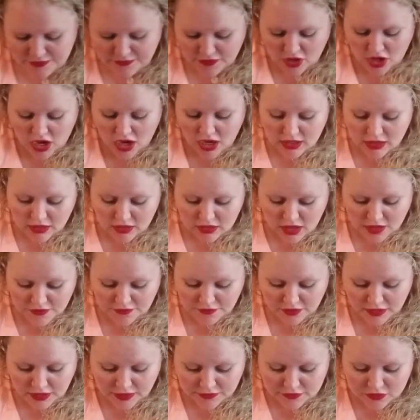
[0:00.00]
got enough
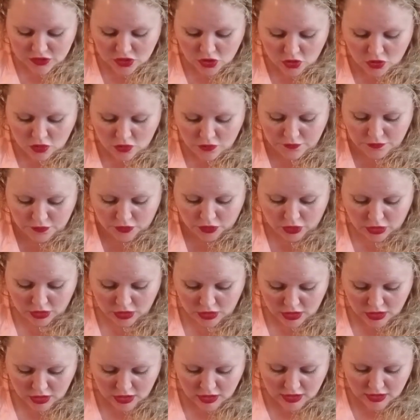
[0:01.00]
left over
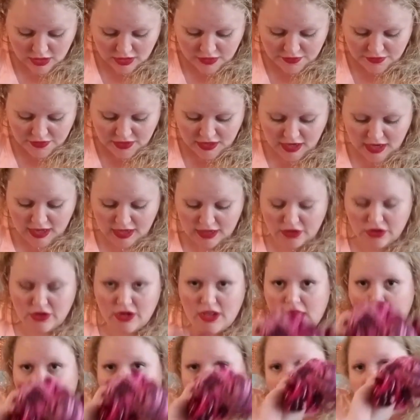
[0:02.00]
that I could
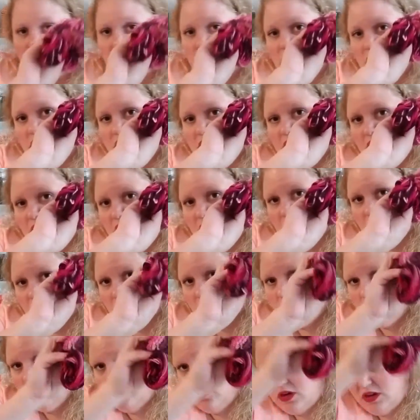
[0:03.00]
actually knit
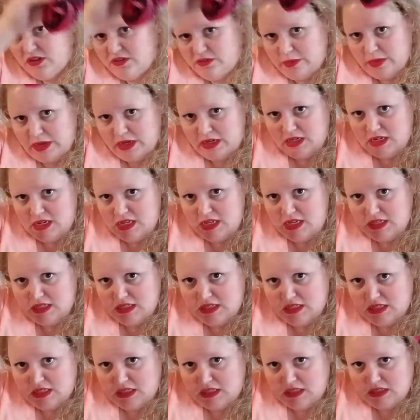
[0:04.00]
one of my
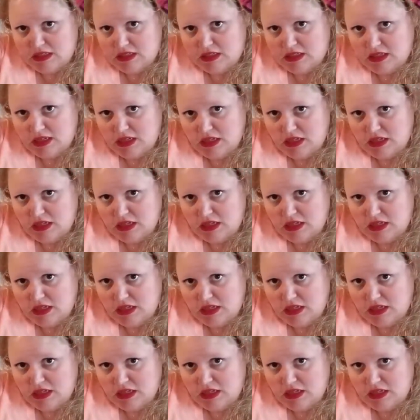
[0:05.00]
nieces